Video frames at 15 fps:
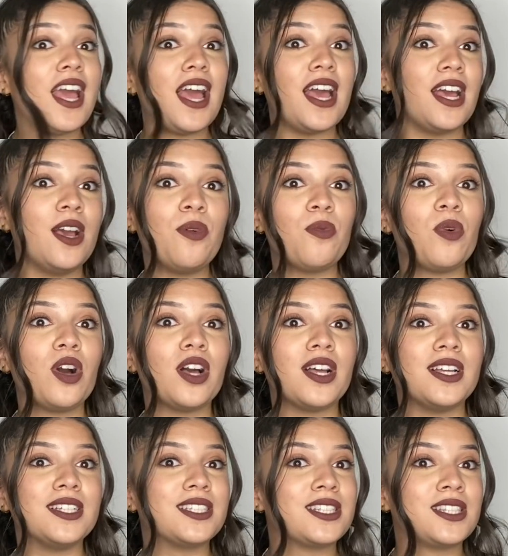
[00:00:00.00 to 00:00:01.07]
It
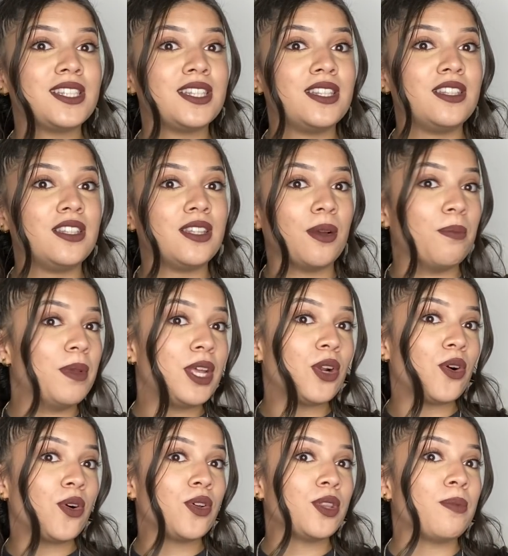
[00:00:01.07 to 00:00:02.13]
was the
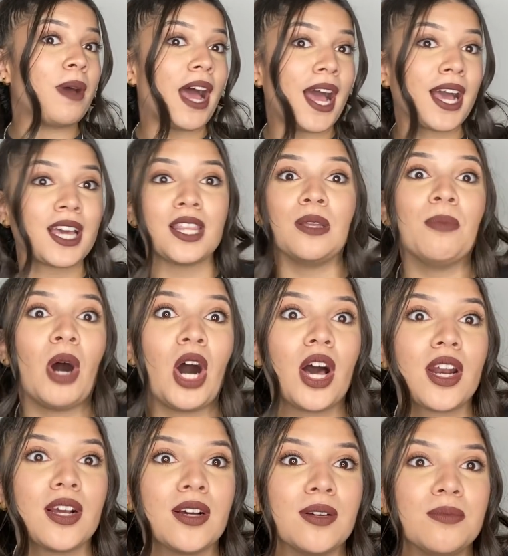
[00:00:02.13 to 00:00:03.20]
middle, the back, and the
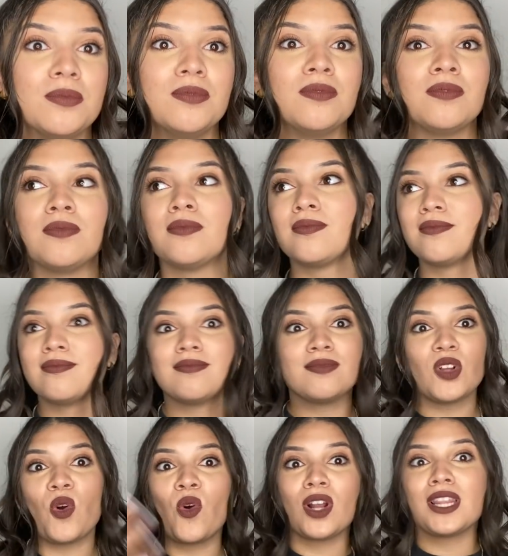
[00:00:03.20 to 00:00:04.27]
bottom,
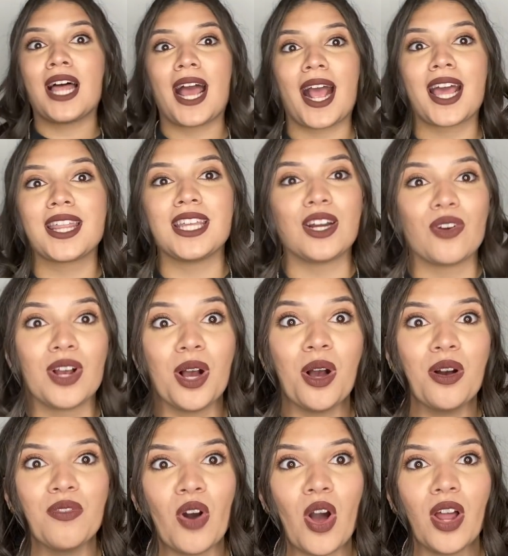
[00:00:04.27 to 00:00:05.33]
or lack
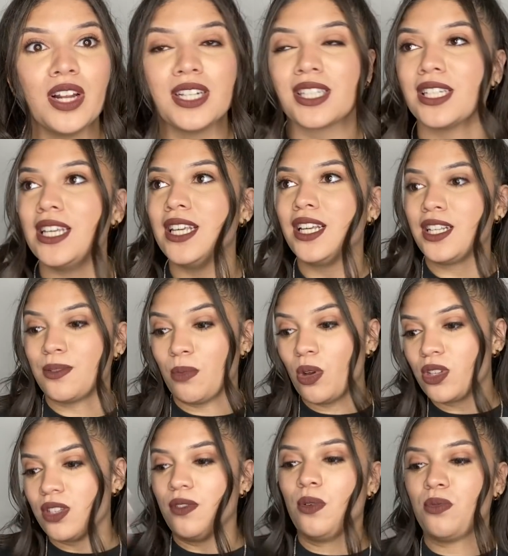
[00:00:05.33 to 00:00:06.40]
thereof, honestly, because
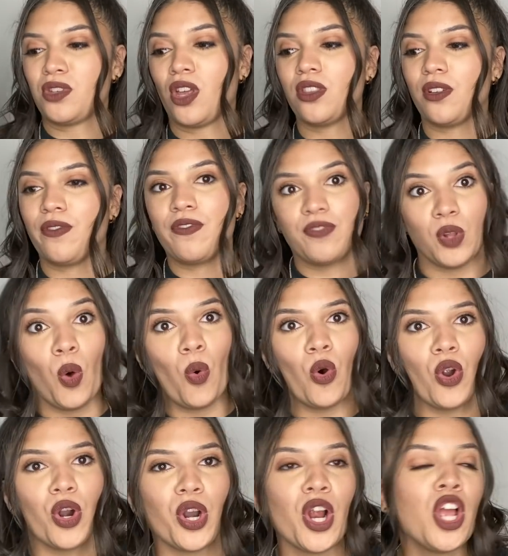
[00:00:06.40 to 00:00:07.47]
most of it was on the
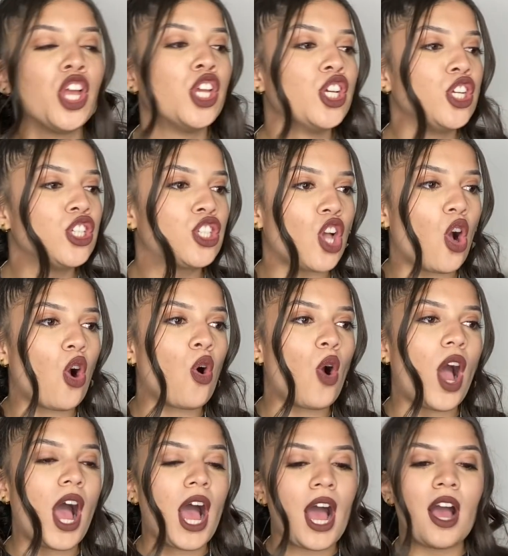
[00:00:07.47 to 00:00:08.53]
floor.
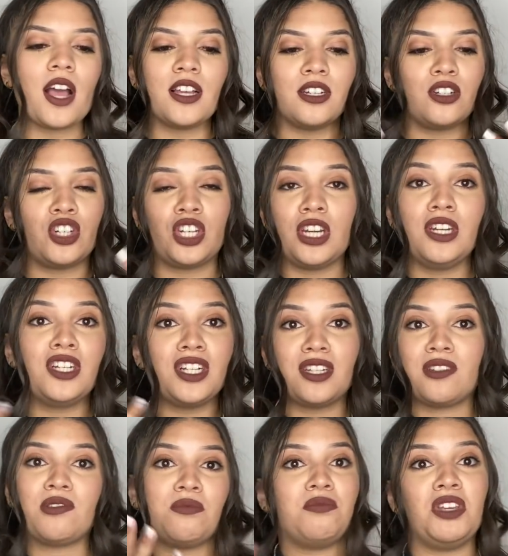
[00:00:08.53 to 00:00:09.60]
So she
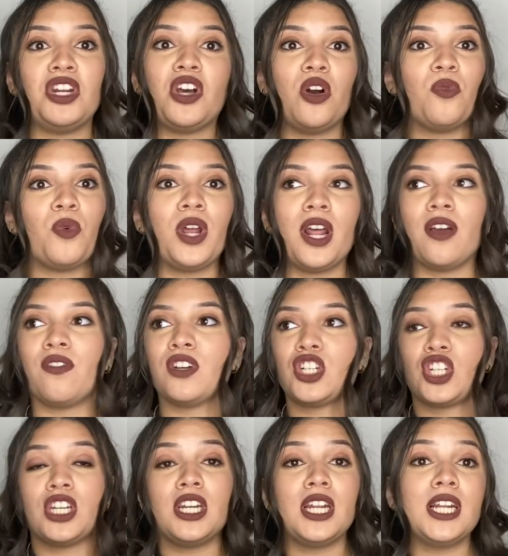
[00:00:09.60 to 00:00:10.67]
just, you know, whatever.
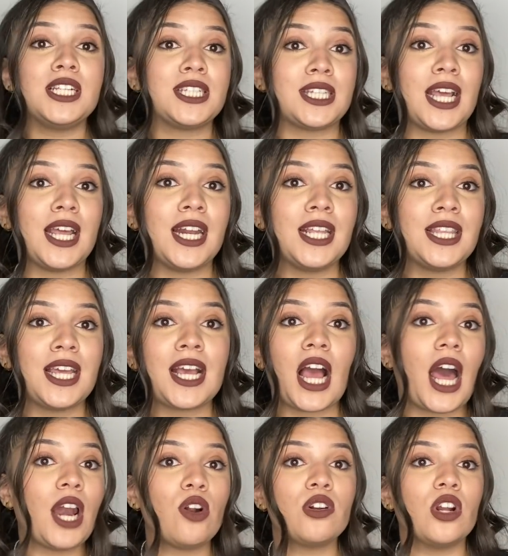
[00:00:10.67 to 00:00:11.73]
She didn't say anything.
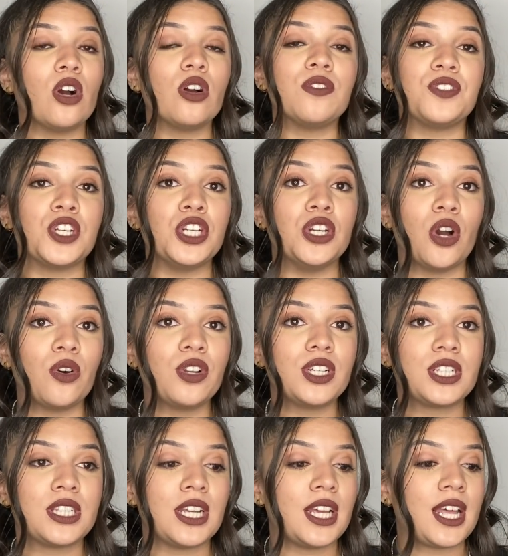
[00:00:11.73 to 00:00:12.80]
I don't know if she
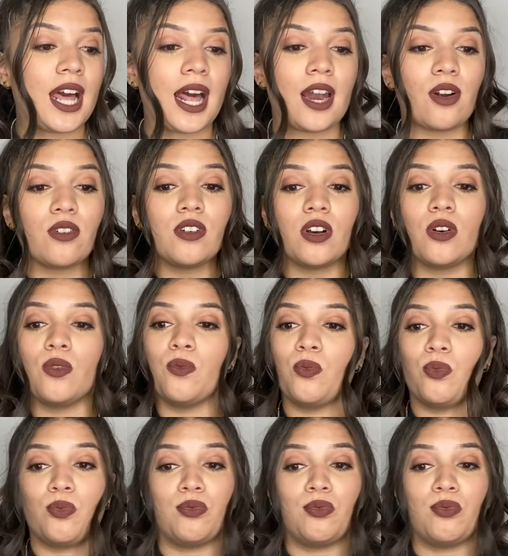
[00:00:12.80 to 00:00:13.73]
noticed it. I don't know